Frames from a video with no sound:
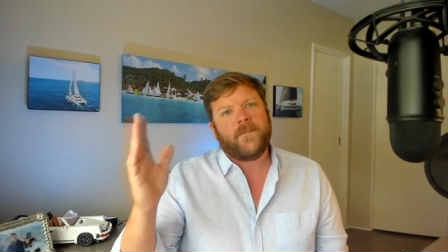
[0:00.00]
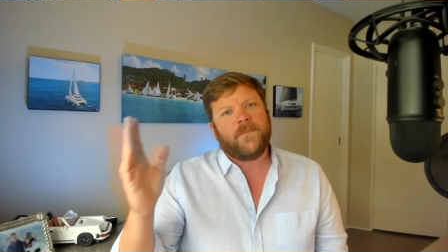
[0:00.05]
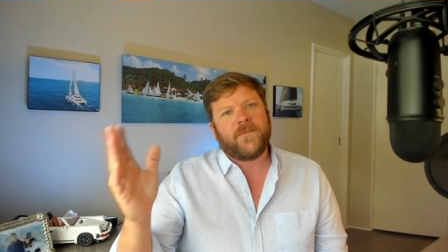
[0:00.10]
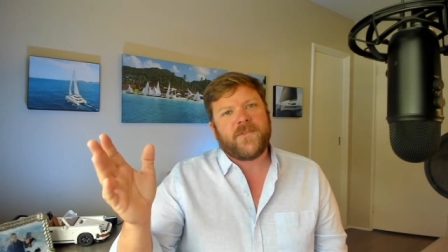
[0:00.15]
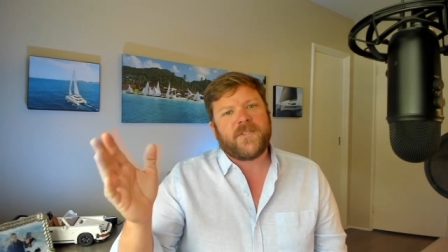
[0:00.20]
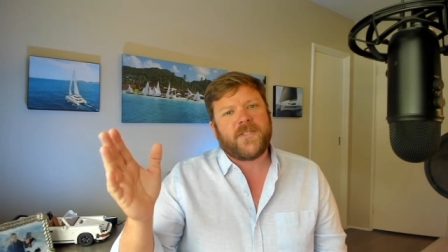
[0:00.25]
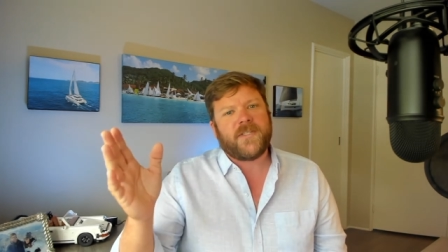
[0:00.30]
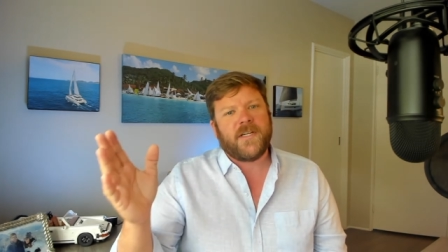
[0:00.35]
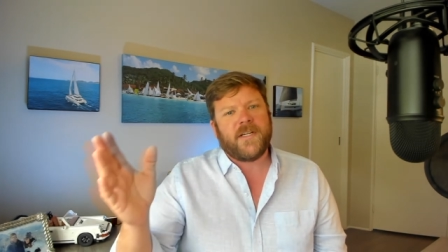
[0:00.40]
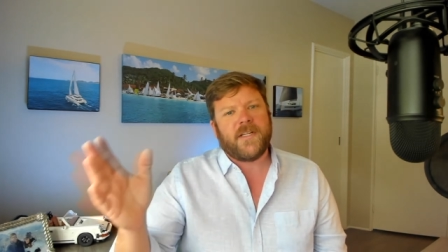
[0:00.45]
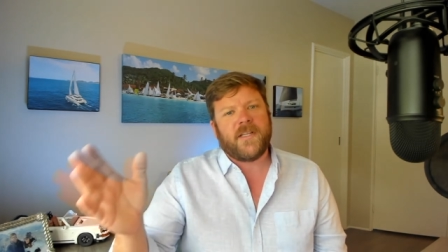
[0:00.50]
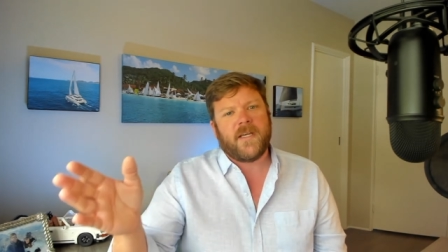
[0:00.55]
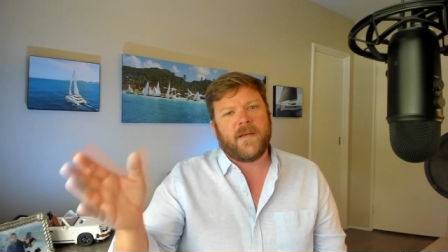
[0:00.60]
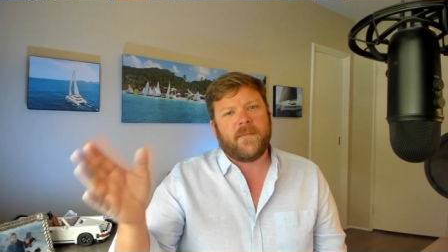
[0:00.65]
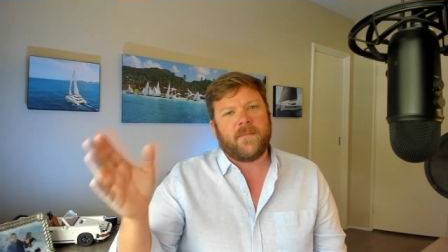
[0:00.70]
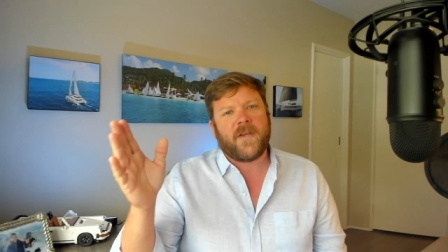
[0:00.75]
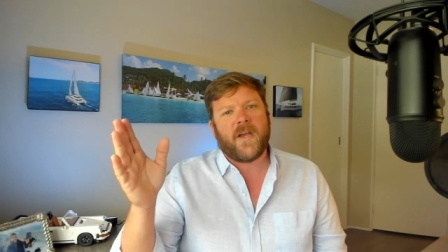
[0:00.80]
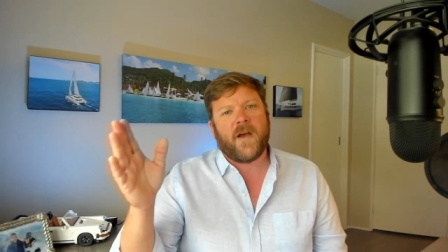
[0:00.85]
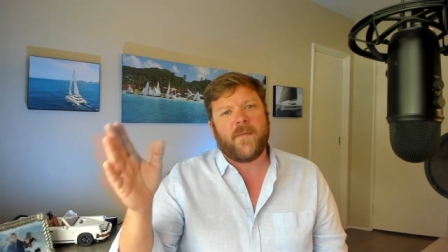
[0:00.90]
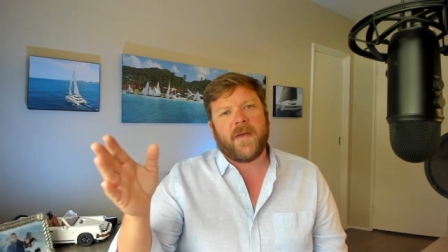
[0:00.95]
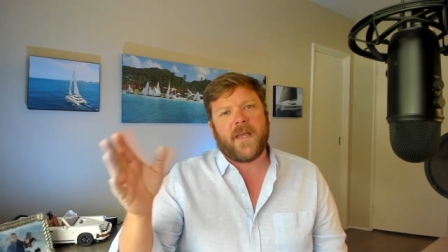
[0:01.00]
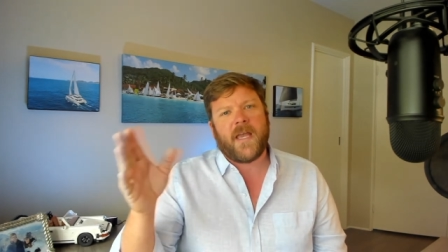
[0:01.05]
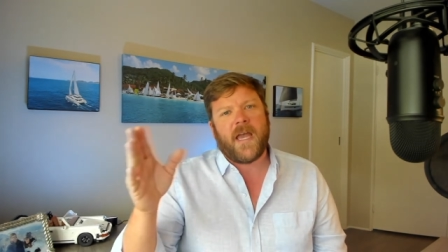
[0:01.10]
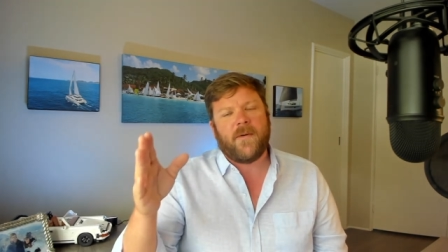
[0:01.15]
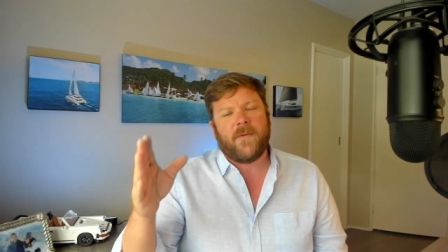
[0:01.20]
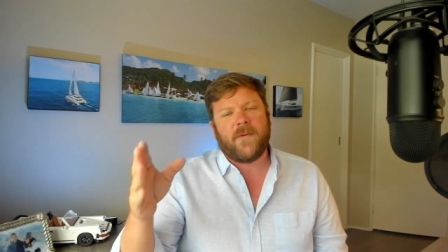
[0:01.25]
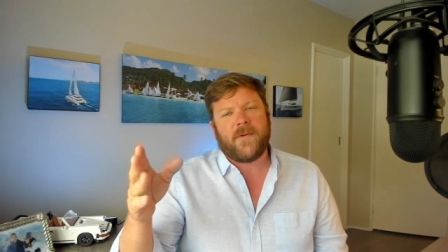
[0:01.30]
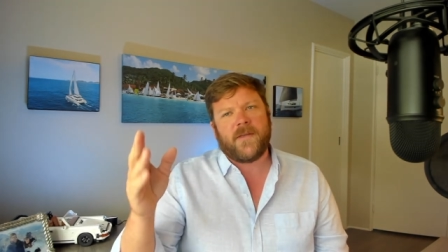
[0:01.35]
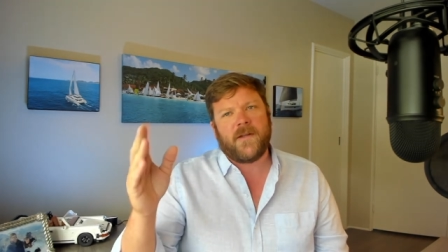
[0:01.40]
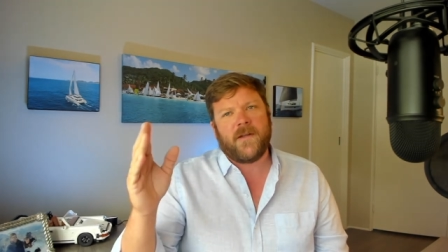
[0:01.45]
see them coming
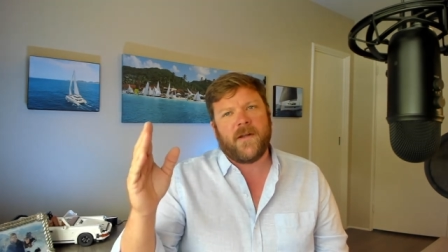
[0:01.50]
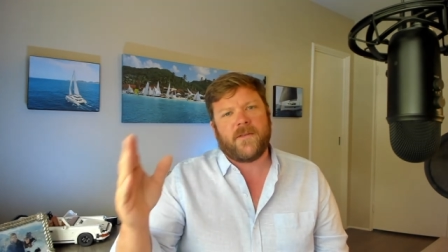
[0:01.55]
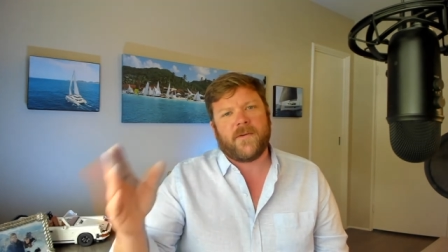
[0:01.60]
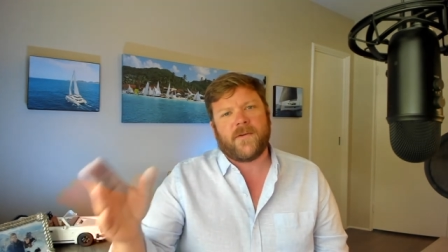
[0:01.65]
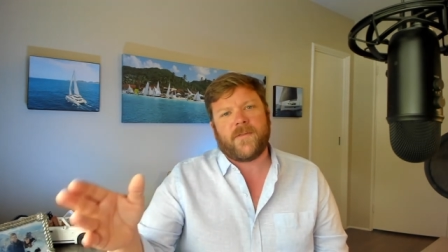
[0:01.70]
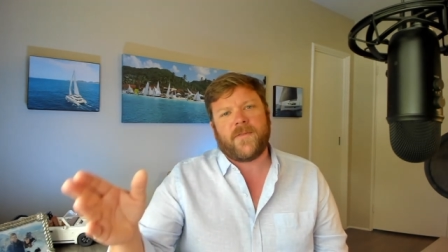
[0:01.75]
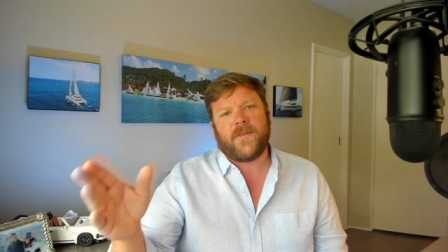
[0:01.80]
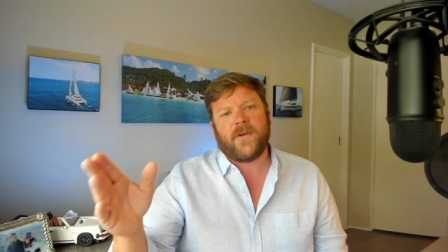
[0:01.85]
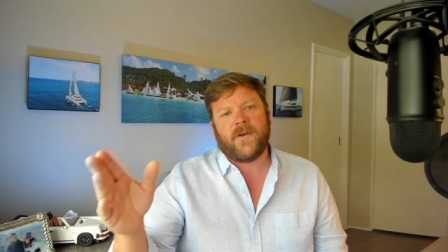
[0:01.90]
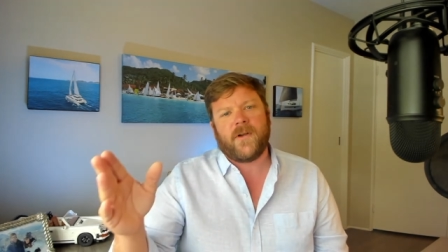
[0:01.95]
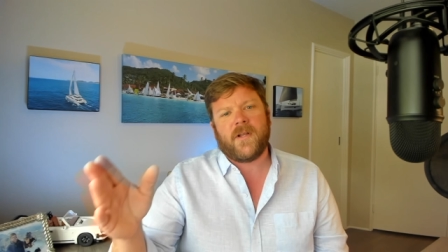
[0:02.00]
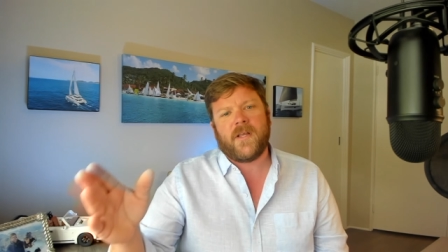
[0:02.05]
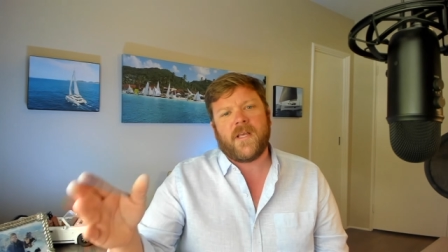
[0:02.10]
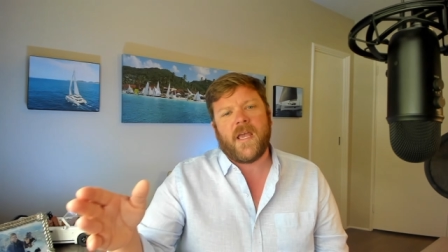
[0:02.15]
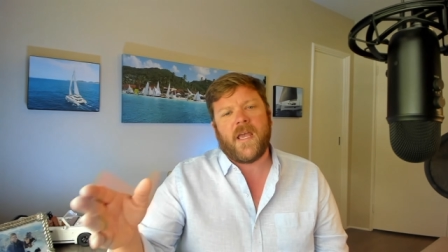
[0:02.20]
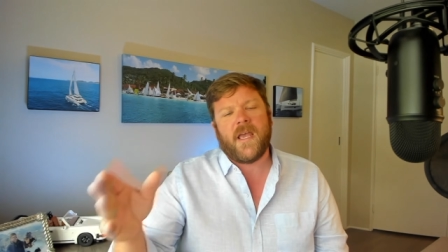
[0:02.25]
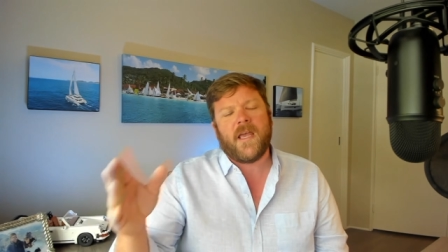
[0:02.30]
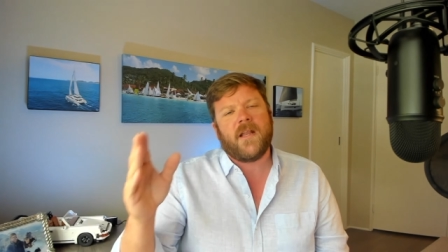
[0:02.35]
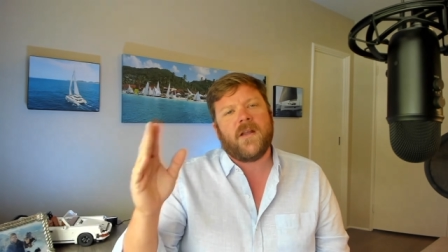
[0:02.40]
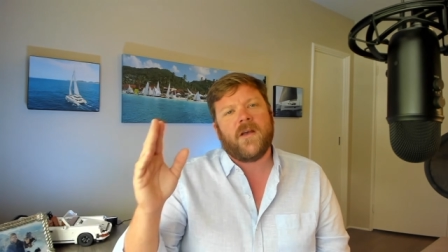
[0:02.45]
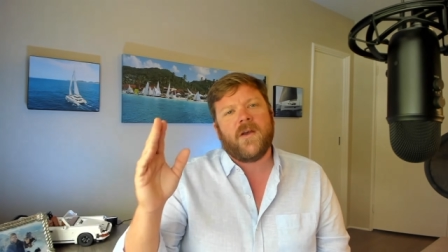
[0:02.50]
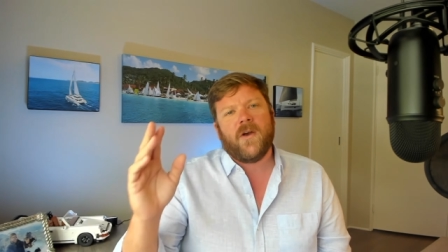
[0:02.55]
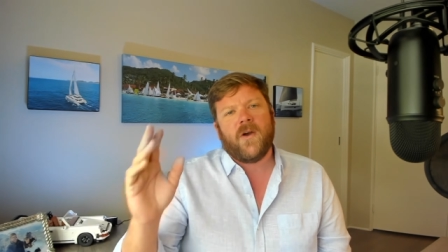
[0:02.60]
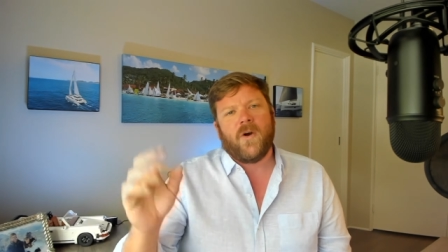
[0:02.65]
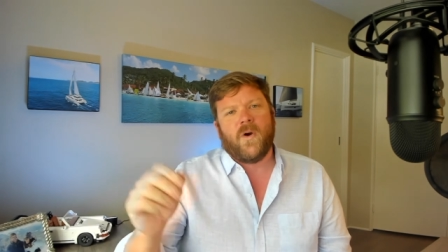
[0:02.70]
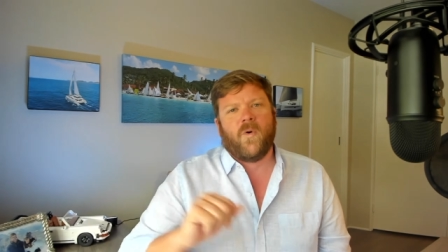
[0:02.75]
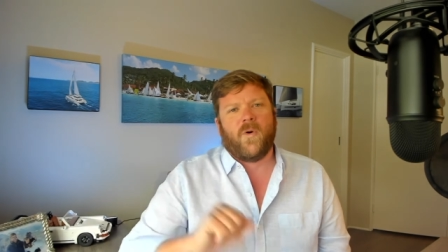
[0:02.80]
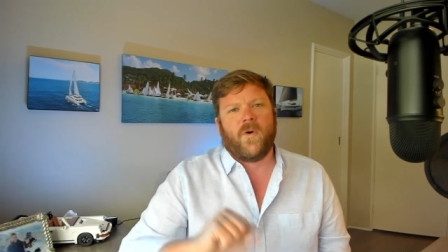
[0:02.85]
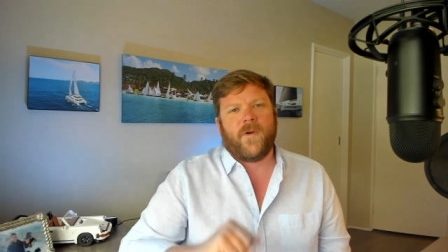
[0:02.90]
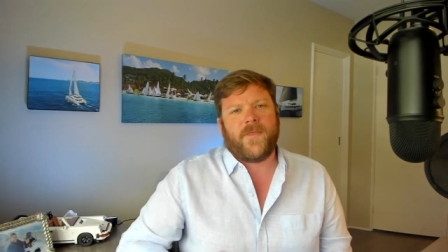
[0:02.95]
out with another 38
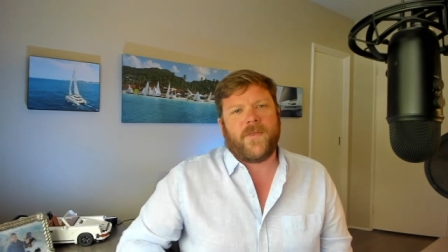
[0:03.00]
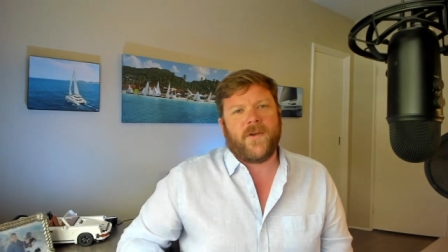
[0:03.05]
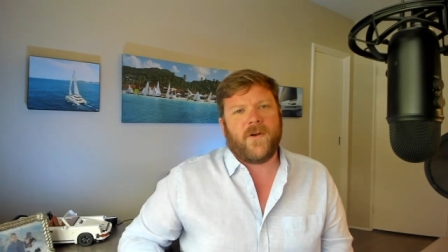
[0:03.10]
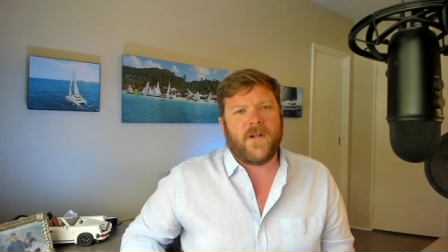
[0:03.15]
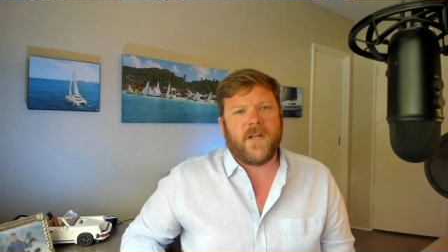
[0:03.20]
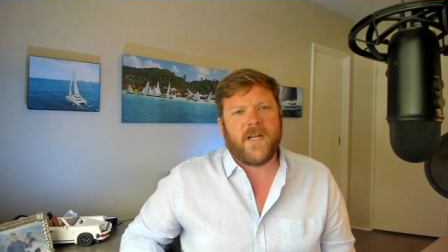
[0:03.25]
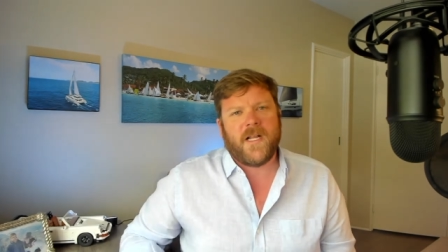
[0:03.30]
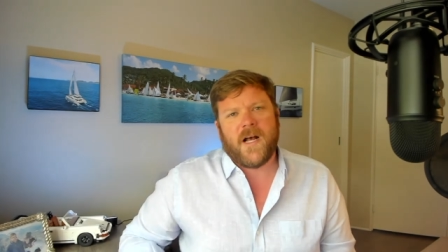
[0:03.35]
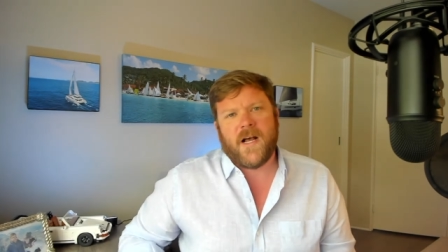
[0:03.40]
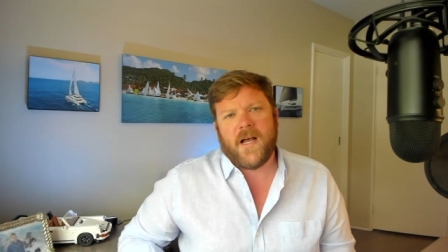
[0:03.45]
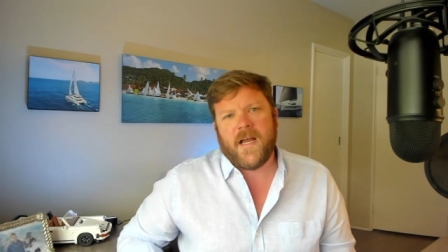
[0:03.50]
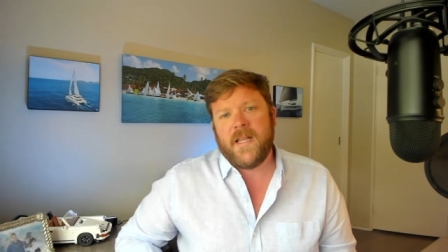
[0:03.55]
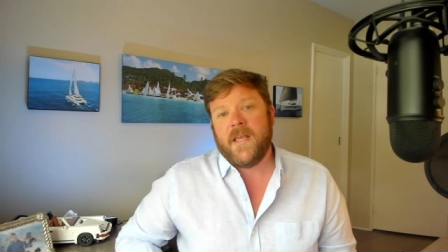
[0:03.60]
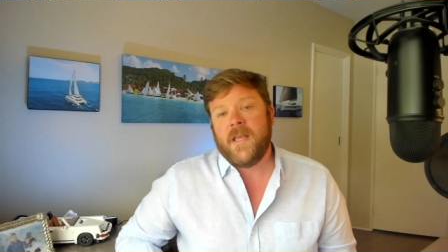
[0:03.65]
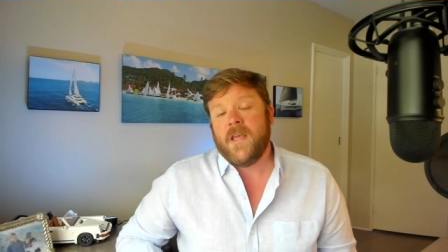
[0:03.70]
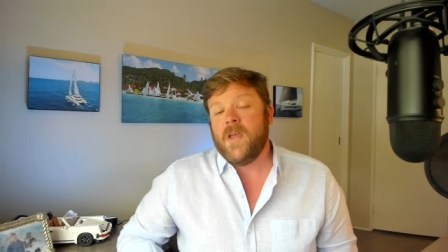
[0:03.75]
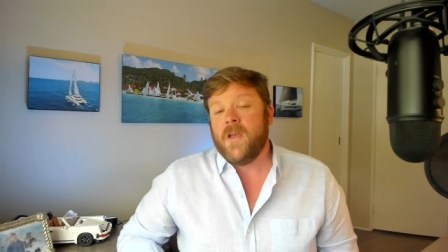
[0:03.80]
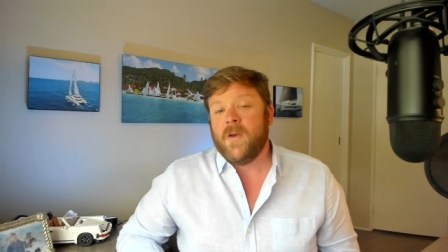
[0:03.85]
or 39,